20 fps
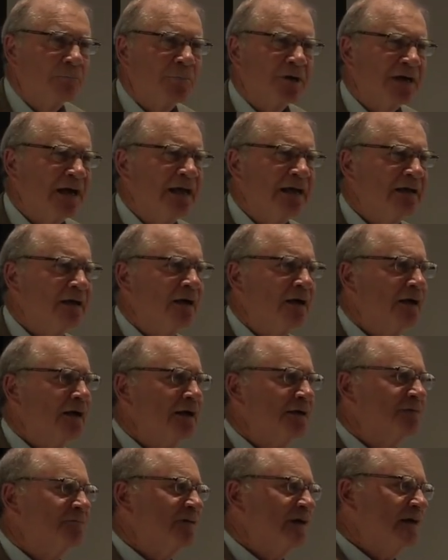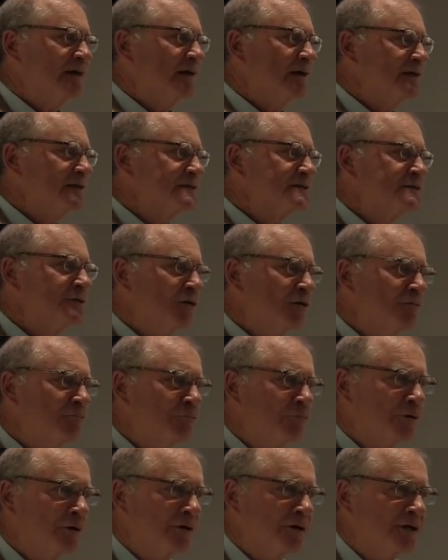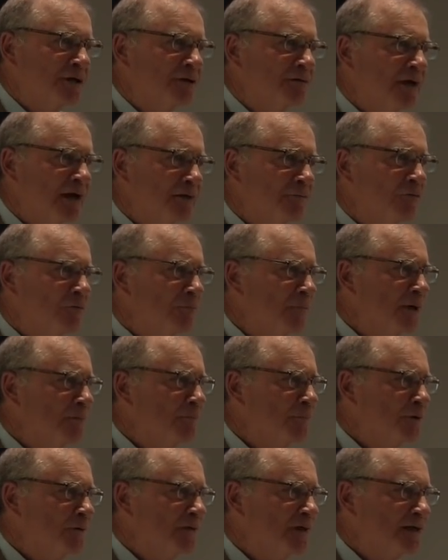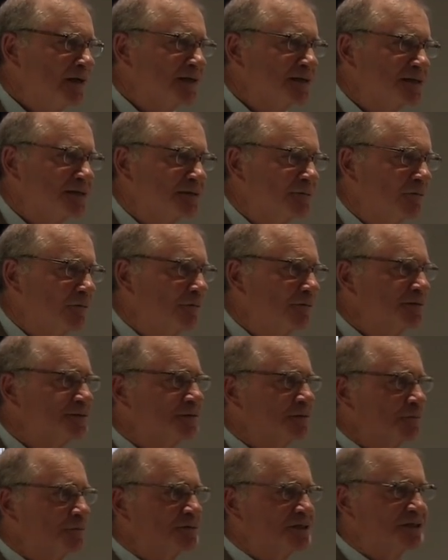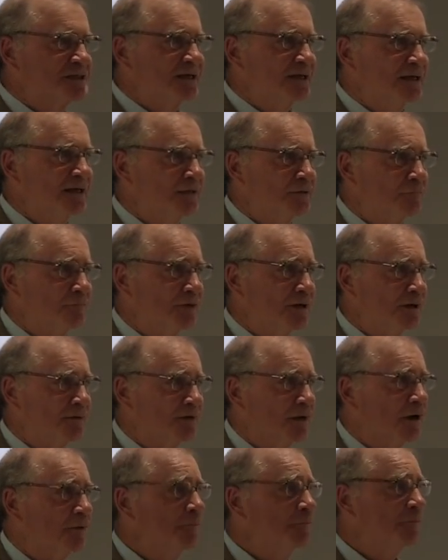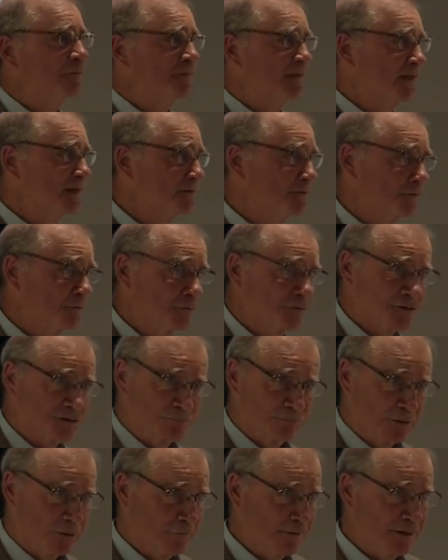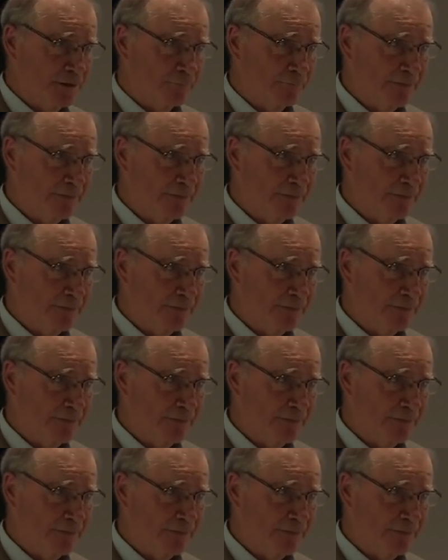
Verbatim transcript: But AI, if AI is software, you have got to remember that it's also sitting around other things that are exploding